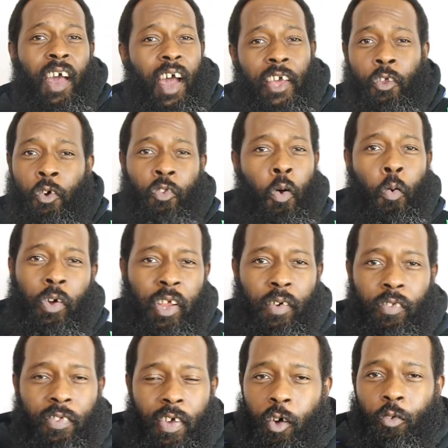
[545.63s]
I know no one
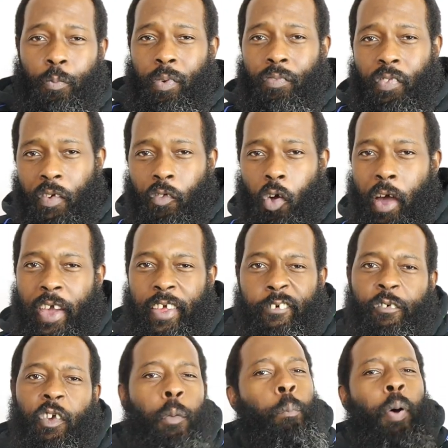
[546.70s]
ever tells me if they've got
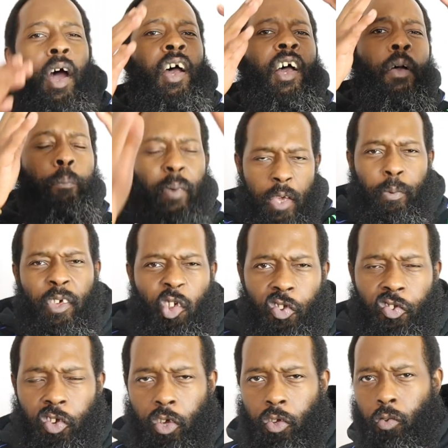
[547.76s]
anything, but maybe
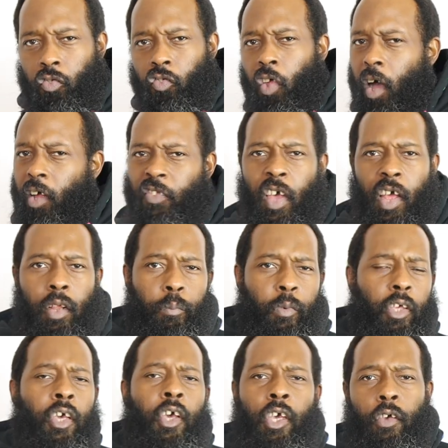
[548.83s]
this year you'll start telling
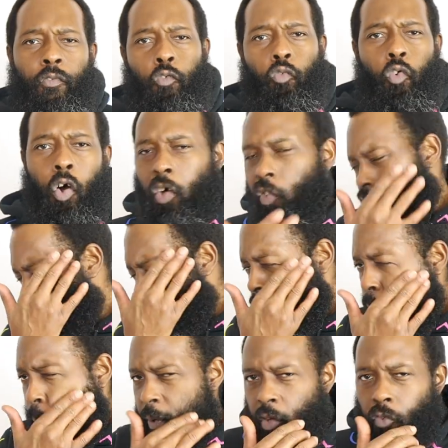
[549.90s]
me if you've got a
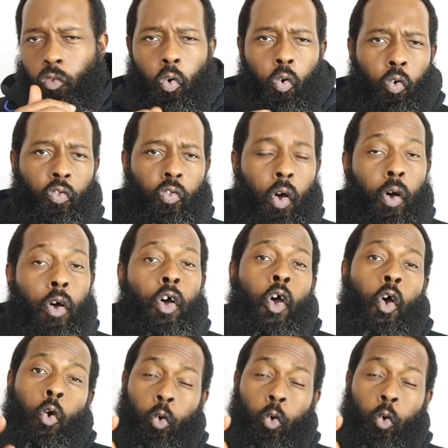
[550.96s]
similar piece or not.